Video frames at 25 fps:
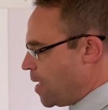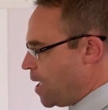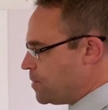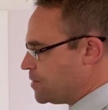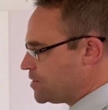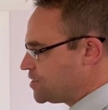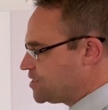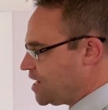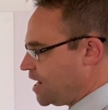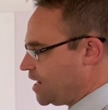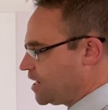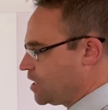then
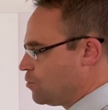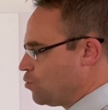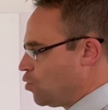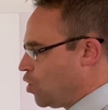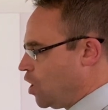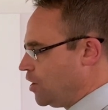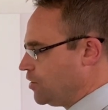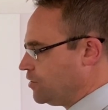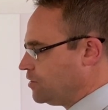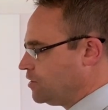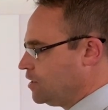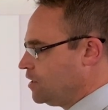the second
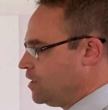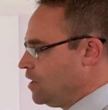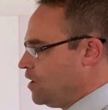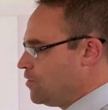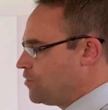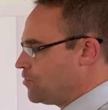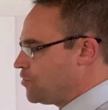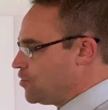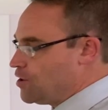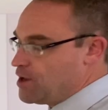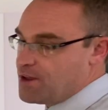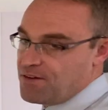one,
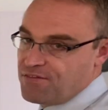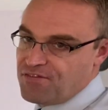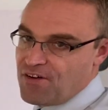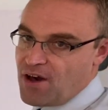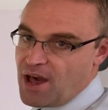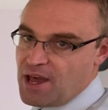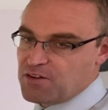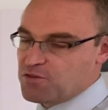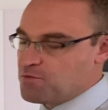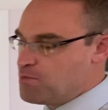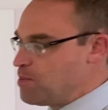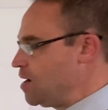
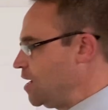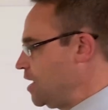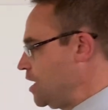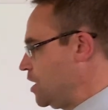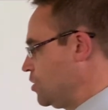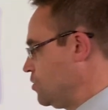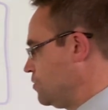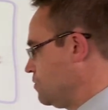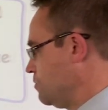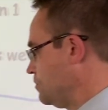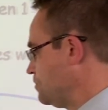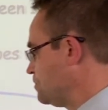35
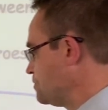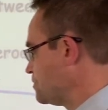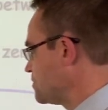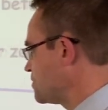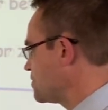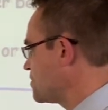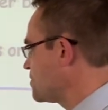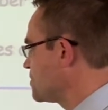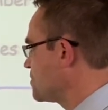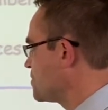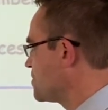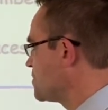million,
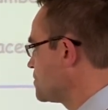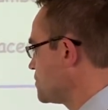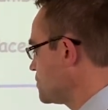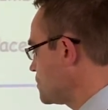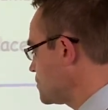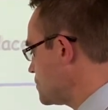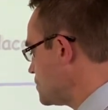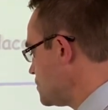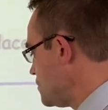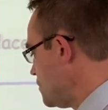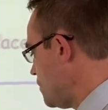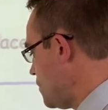
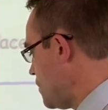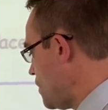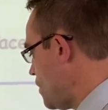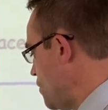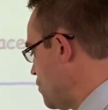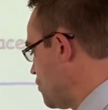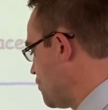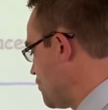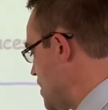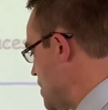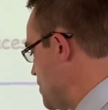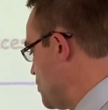
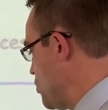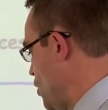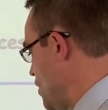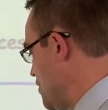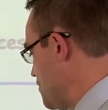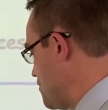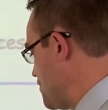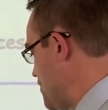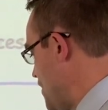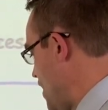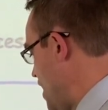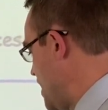
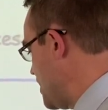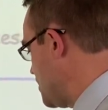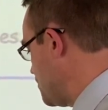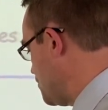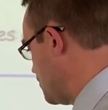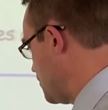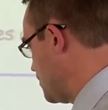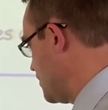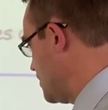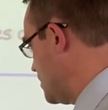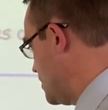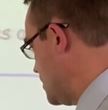
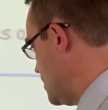3.5